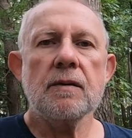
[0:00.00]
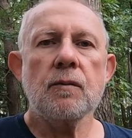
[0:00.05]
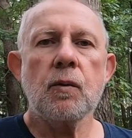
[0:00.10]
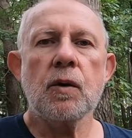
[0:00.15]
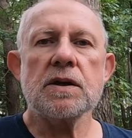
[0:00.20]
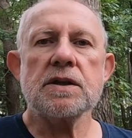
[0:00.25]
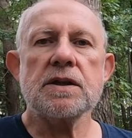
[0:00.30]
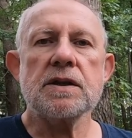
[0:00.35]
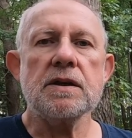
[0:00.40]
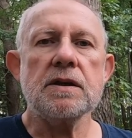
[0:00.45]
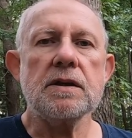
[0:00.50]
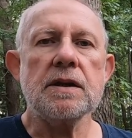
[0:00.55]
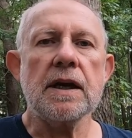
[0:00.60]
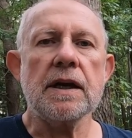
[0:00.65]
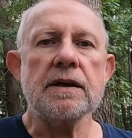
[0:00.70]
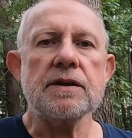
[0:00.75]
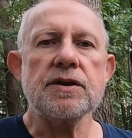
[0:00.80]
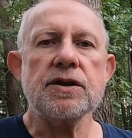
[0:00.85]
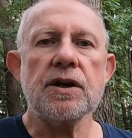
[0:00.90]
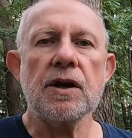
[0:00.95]
ones
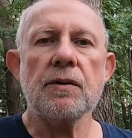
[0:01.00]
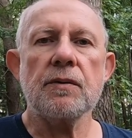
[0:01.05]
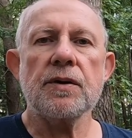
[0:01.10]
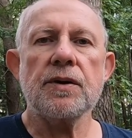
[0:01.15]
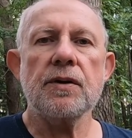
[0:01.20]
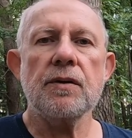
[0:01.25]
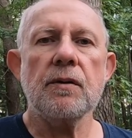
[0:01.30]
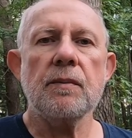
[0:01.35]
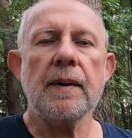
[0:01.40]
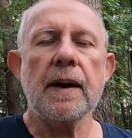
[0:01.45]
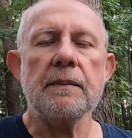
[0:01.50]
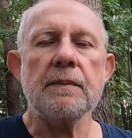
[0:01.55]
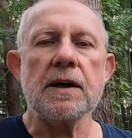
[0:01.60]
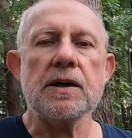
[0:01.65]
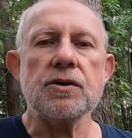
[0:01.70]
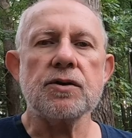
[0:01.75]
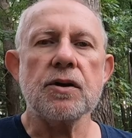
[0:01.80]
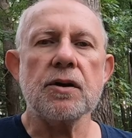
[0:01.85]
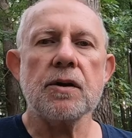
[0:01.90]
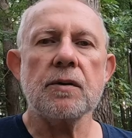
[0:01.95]
that share with you about
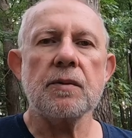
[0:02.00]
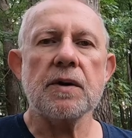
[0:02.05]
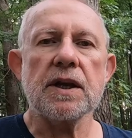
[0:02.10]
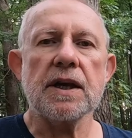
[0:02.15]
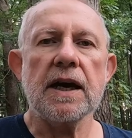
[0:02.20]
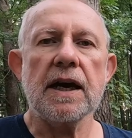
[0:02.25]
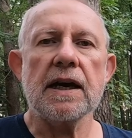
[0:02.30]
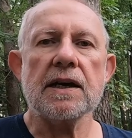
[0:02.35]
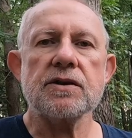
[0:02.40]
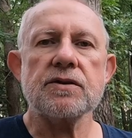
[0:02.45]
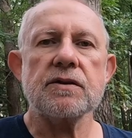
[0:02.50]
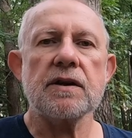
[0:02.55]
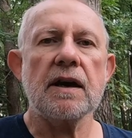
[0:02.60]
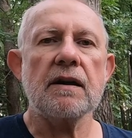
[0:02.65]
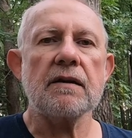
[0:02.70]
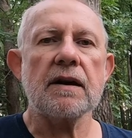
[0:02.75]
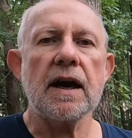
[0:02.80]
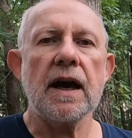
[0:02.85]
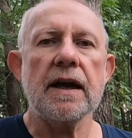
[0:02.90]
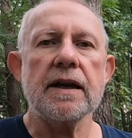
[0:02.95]
my journey with cancer and
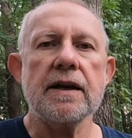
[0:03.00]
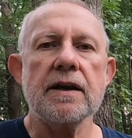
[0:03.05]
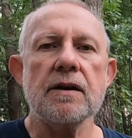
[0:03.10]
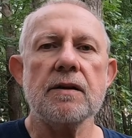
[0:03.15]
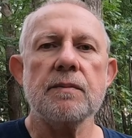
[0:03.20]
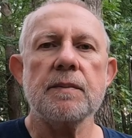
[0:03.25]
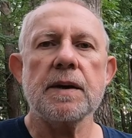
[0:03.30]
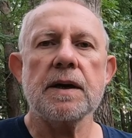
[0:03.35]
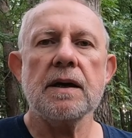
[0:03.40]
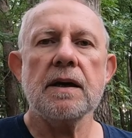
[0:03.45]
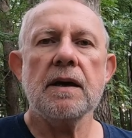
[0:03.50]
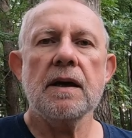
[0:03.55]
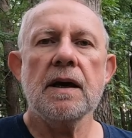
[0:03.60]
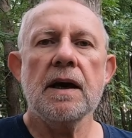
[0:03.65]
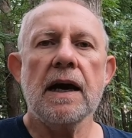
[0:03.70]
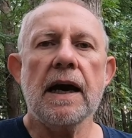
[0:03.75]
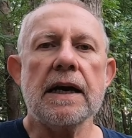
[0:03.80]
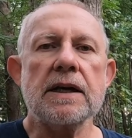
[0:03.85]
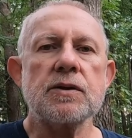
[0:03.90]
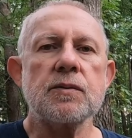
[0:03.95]
how God healed me,
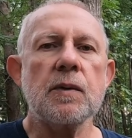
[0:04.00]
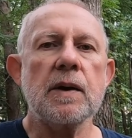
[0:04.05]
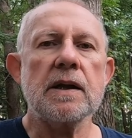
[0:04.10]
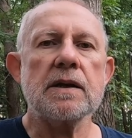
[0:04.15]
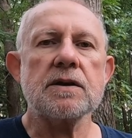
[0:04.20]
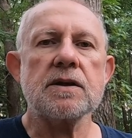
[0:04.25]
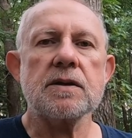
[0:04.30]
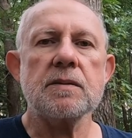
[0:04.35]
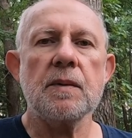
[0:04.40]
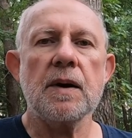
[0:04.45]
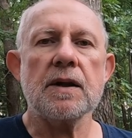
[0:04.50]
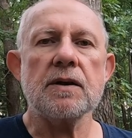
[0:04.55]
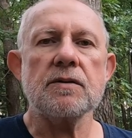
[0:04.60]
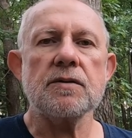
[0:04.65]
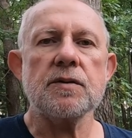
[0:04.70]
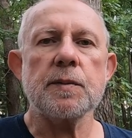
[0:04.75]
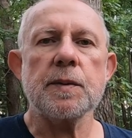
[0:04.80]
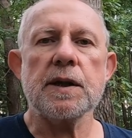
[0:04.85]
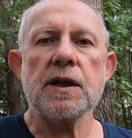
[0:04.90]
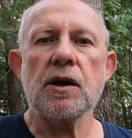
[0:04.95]
as well as some
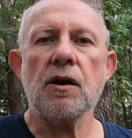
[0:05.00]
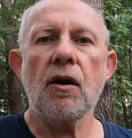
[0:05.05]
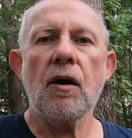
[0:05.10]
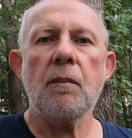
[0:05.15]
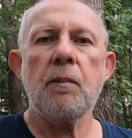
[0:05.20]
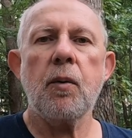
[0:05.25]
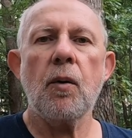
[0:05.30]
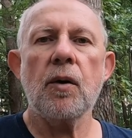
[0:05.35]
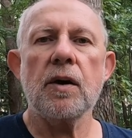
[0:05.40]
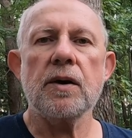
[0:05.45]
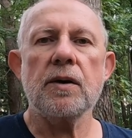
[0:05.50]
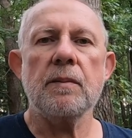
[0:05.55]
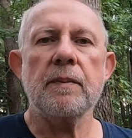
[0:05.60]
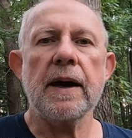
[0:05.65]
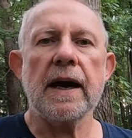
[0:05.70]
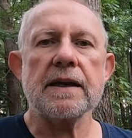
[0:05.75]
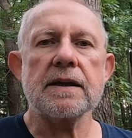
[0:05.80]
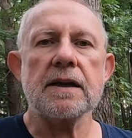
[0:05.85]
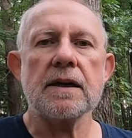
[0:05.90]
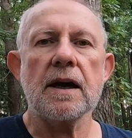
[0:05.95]
others, but they all point you
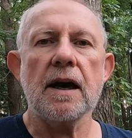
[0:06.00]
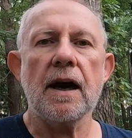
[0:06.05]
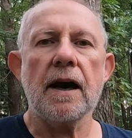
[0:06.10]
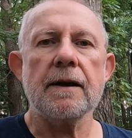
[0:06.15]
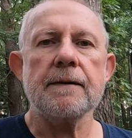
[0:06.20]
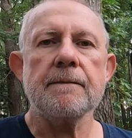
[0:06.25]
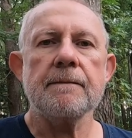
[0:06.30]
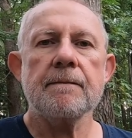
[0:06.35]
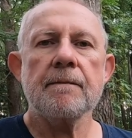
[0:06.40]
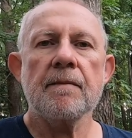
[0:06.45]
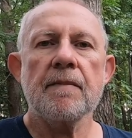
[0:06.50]
back to God.